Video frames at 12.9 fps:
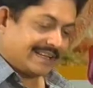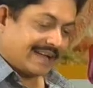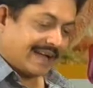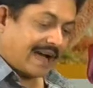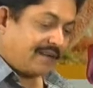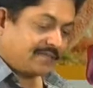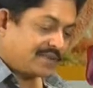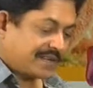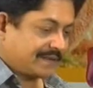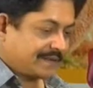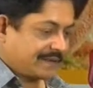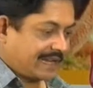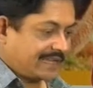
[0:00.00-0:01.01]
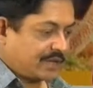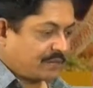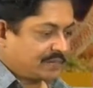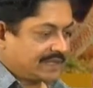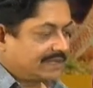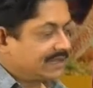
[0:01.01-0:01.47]
After
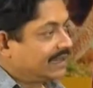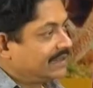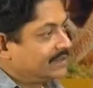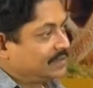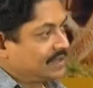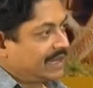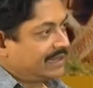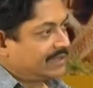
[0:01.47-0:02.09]
adopting the Hindu child,